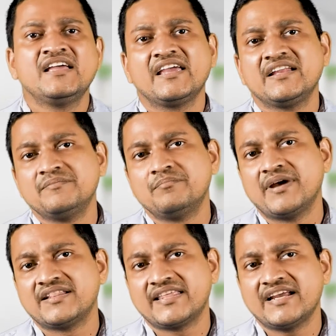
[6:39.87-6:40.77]
in
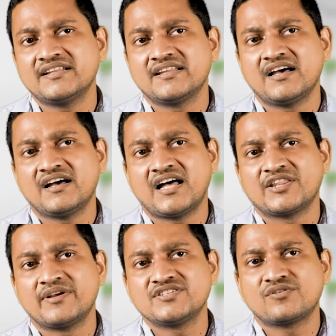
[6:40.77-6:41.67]
method,
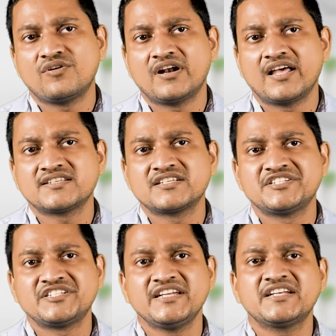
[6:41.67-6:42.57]
otherwise called as
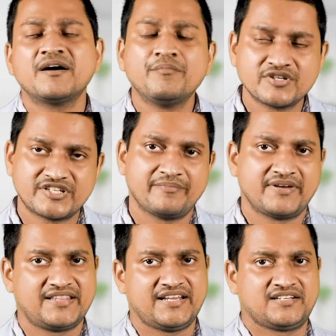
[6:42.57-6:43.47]
sheet composting
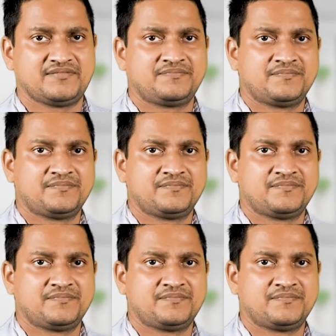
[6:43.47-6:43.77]
method.